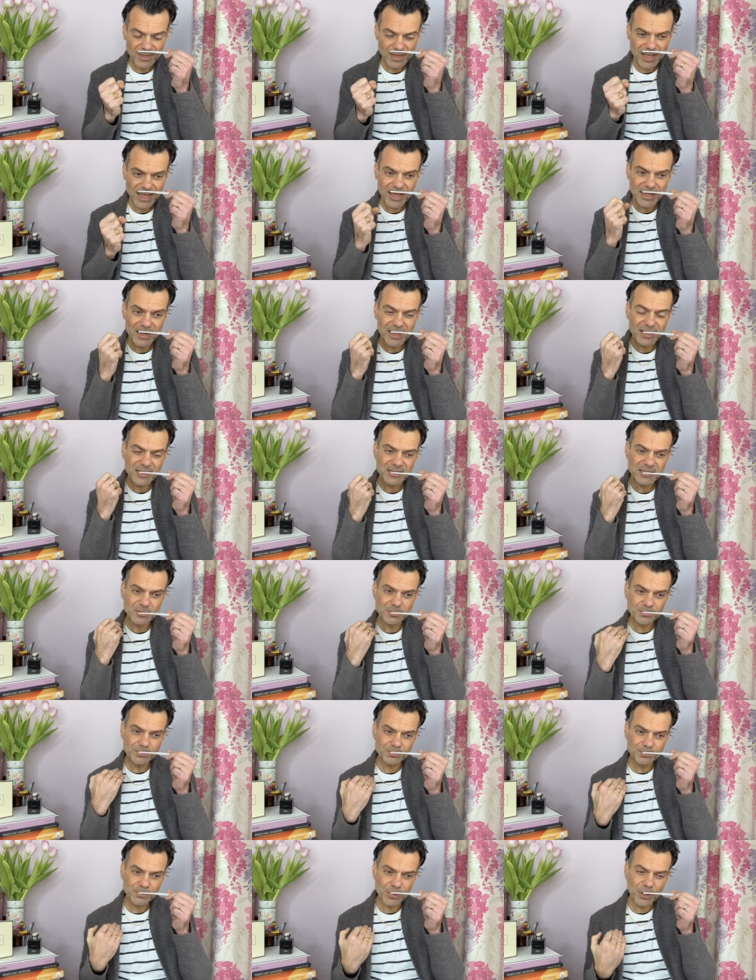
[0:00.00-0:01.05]
and I
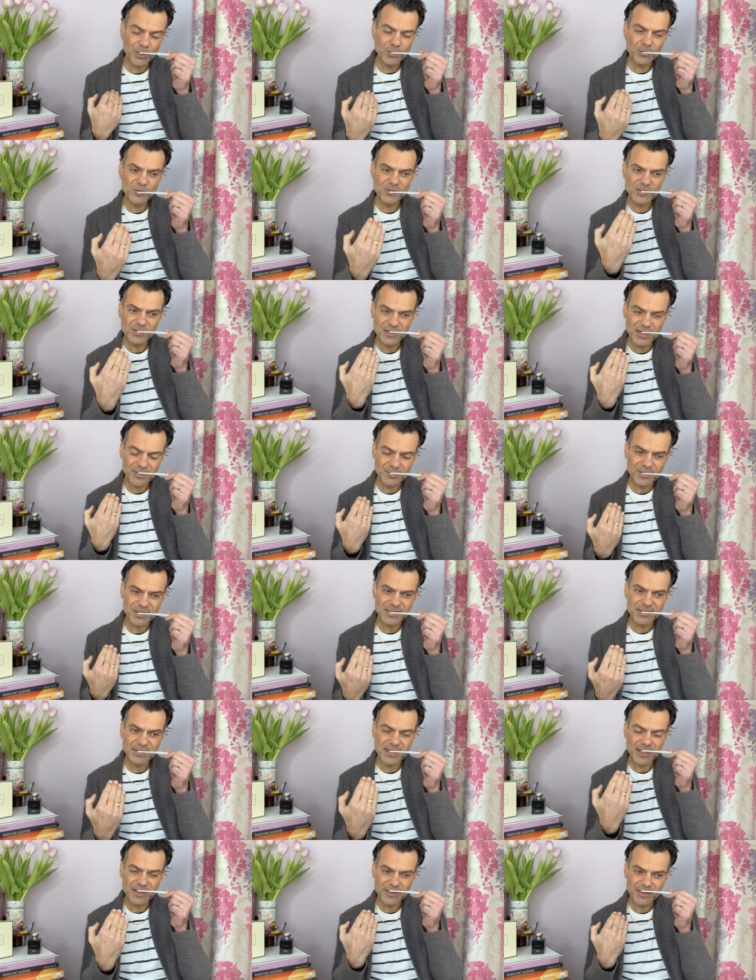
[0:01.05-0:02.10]
suppose there is
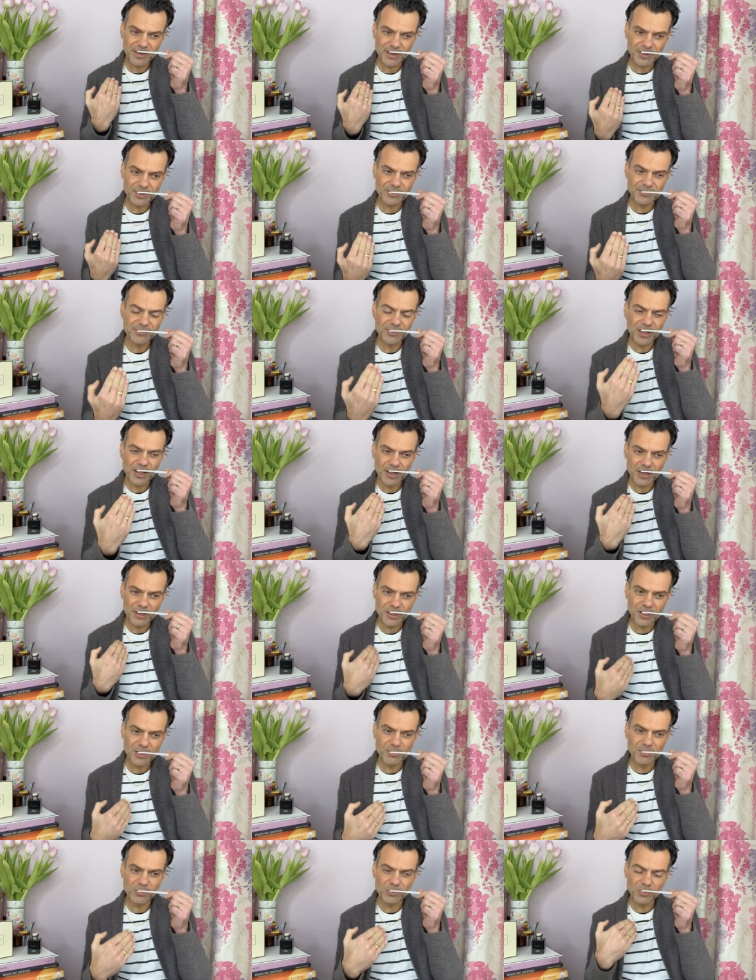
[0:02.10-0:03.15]
that kind of
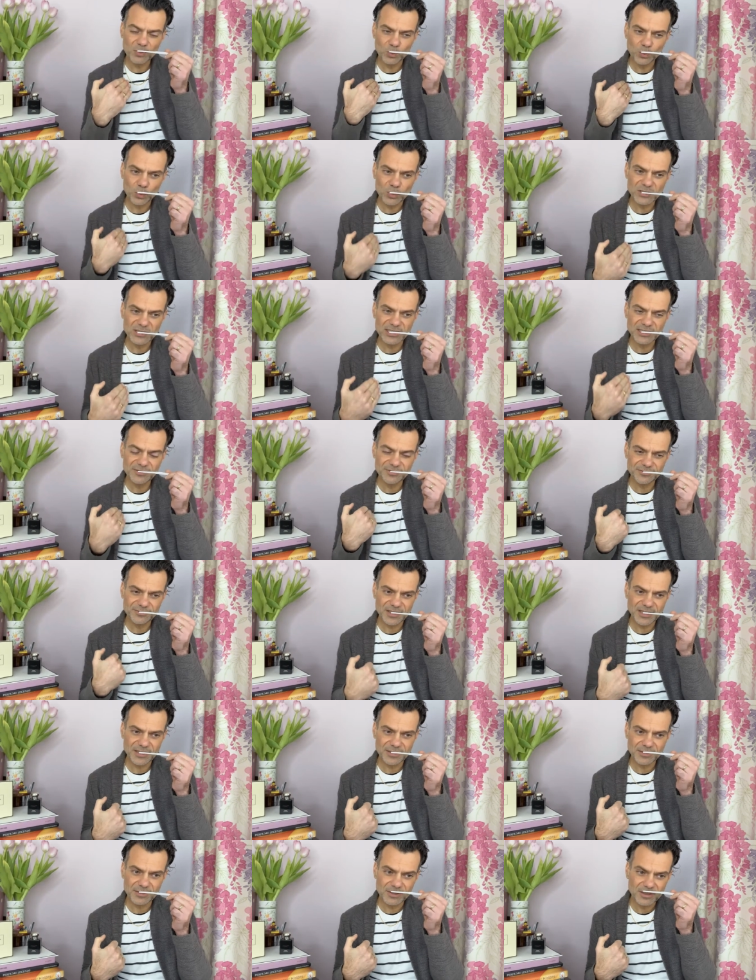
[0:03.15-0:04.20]
herbal, woody
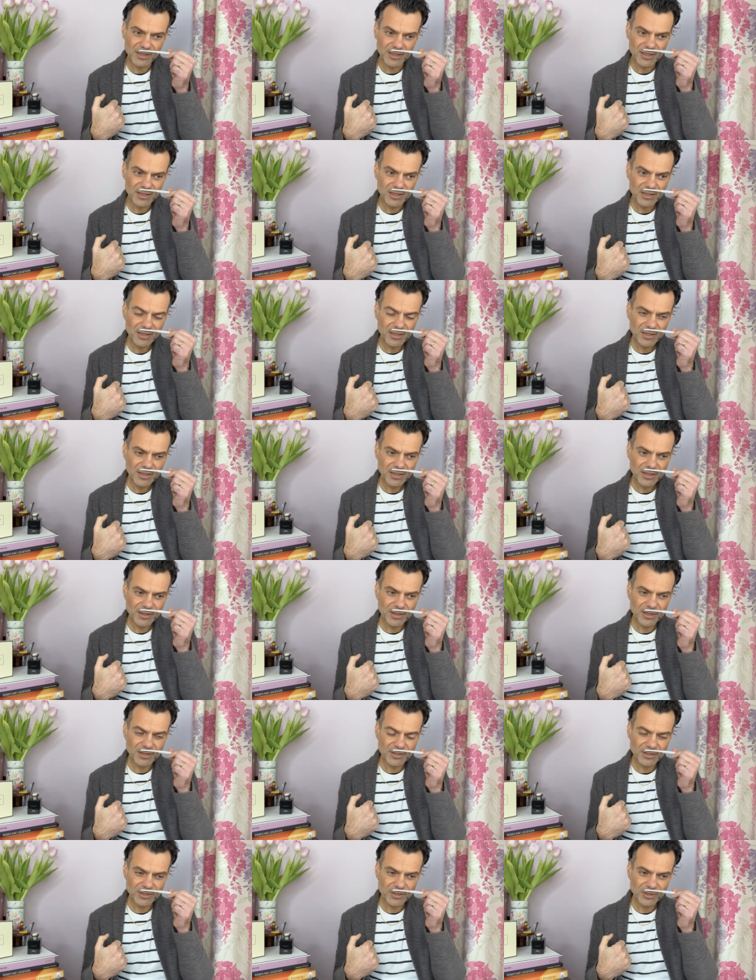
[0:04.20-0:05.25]
feel
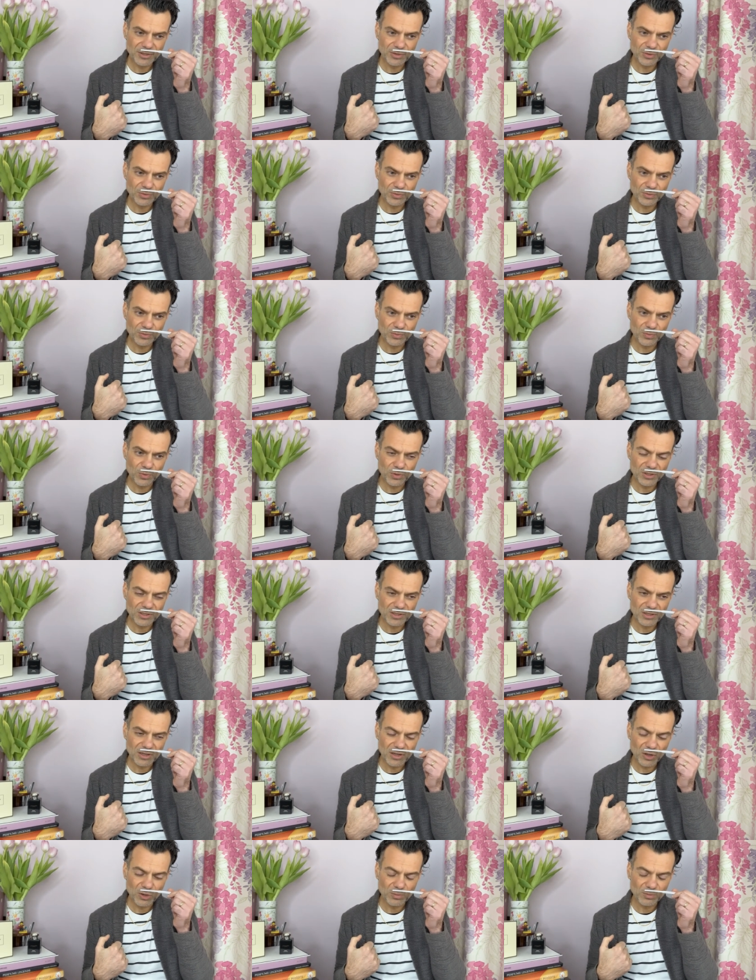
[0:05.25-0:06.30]
that you would
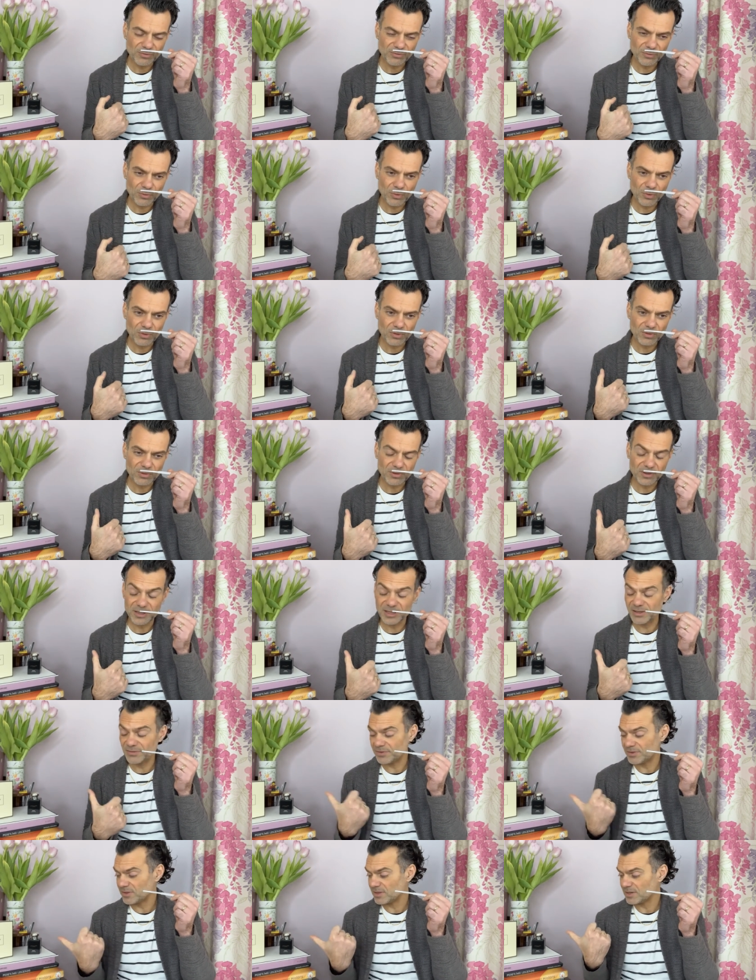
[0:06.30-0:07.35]
hope for,
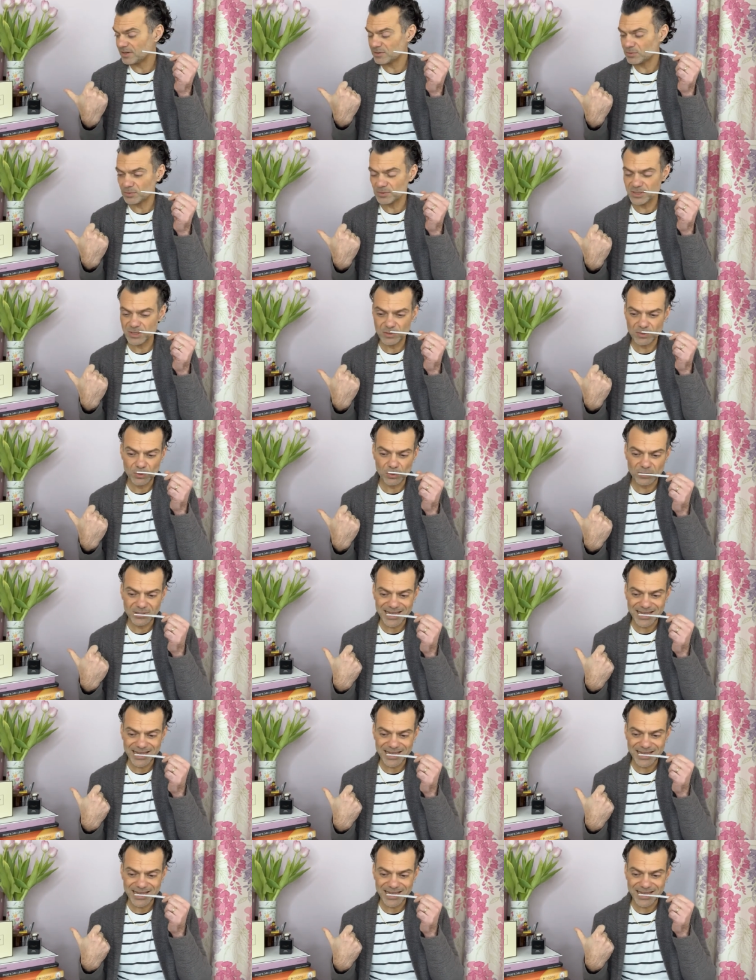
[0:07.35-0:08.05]
given that it's also called